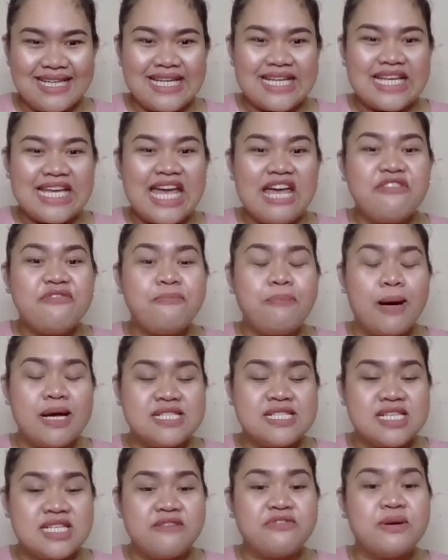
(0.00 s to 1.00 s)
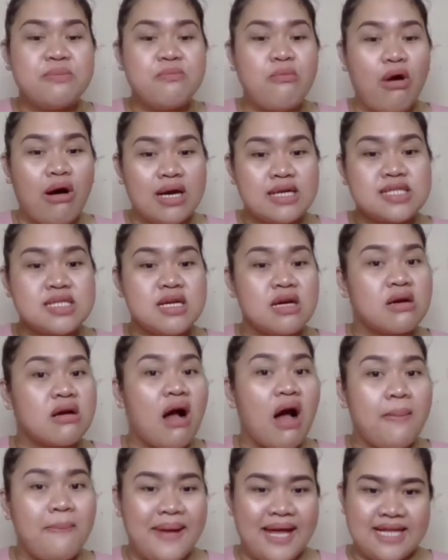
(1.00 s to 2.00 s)
give positive remarks or
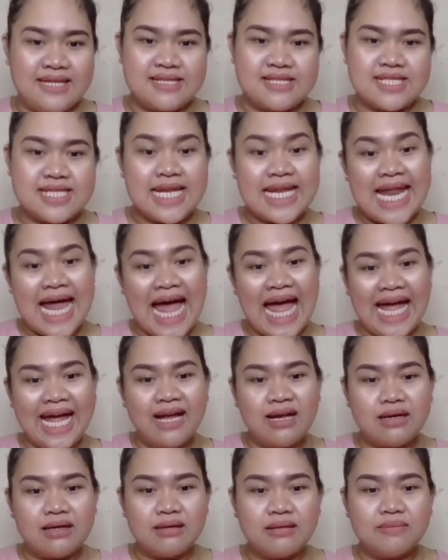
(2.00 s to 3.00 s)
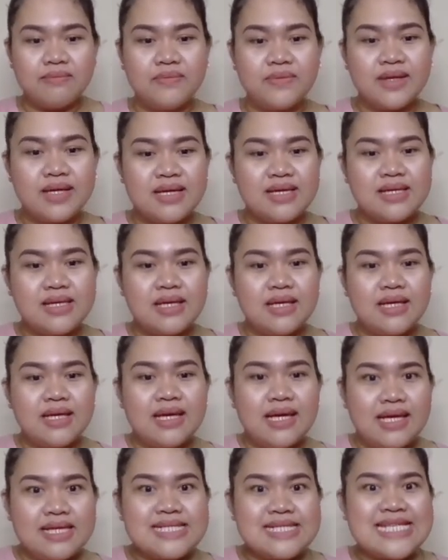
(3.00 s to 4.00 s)
comments like,
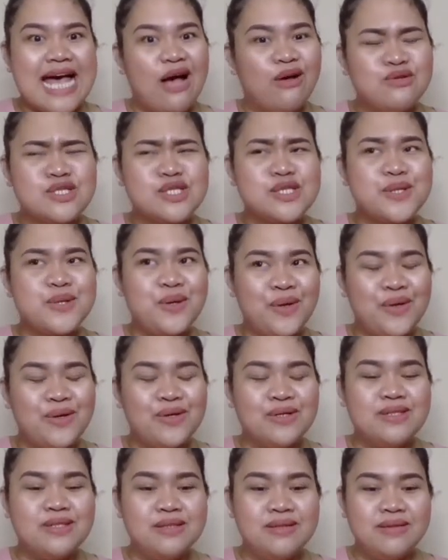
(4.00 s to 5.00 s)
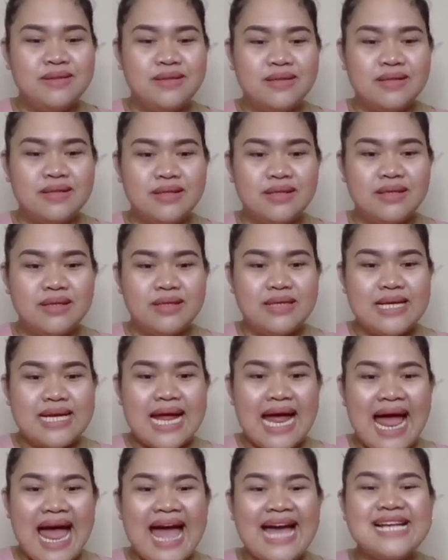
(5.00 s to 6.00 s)
sounds good.
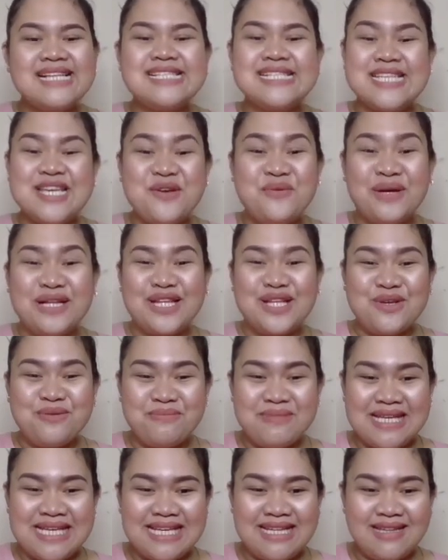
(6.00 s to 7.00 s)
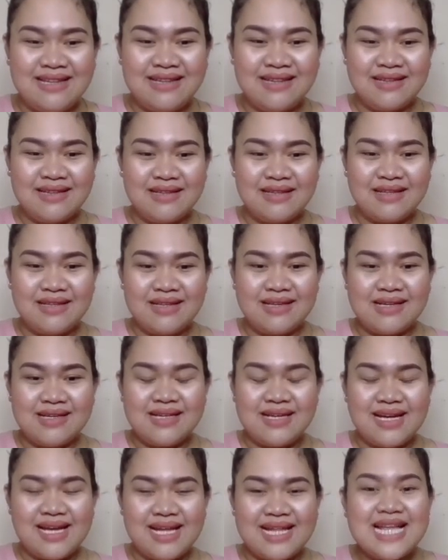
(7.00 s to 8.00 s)
I see what you mean.
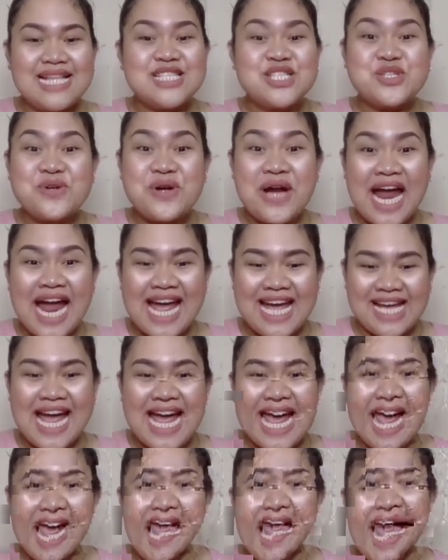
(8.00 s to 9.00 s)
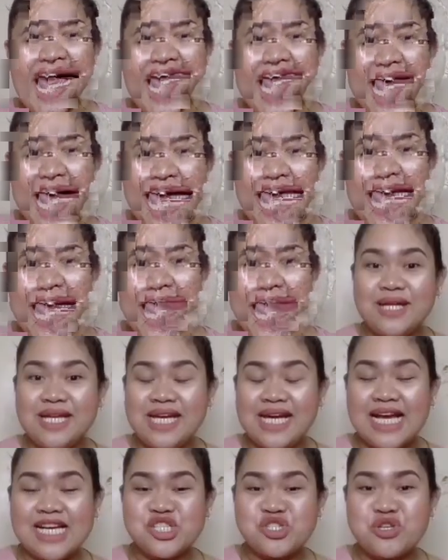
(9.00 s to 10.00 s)
That's great. To avoid
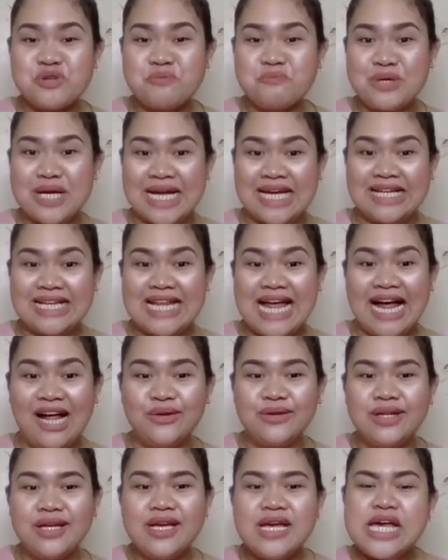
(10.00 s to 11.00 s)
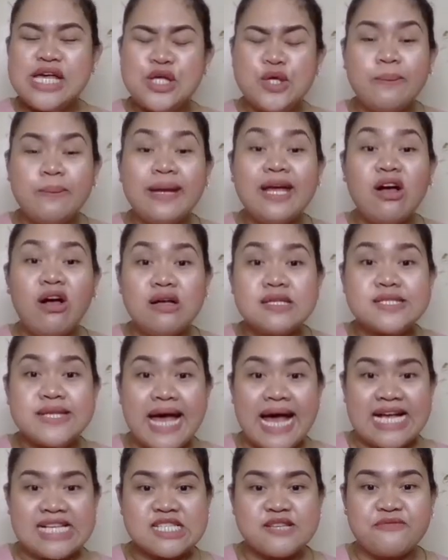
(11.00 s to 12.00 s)
communication breakdown, you may also
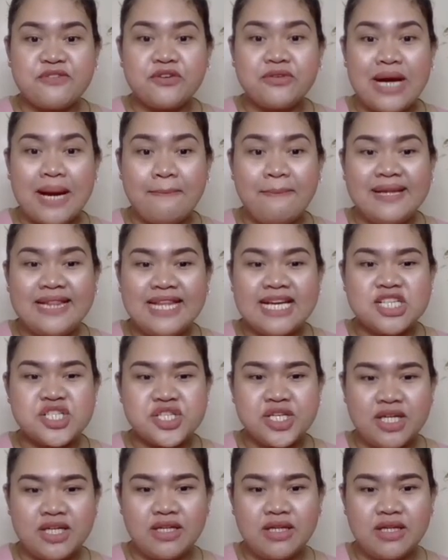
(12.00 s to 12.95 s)
ask for repetition.